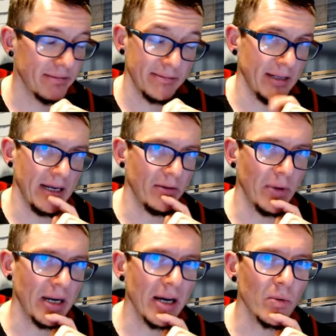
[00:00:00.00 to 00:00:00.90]
Like when
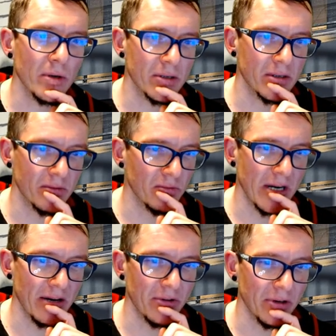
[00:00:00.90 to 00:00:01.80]
I was
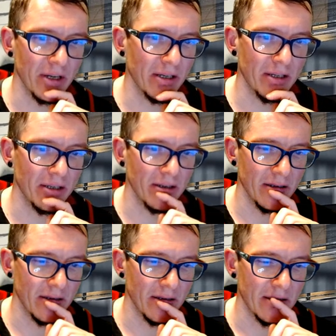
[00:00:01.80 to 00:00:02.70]
whatever, like
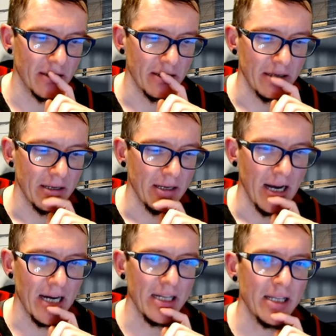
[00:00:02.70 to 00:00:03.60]

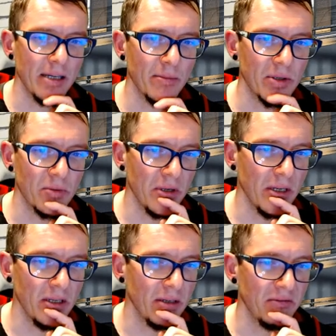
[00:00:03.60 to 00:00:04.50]
anything
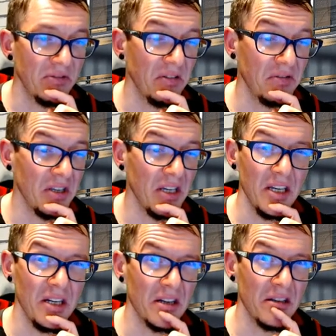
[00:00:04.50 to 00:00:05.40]
between
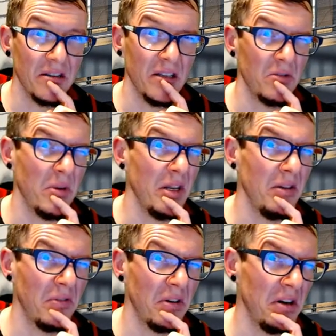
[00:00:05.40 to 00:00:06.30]
15 and
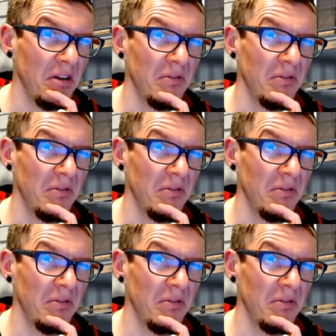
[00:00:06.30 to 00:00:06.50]
25,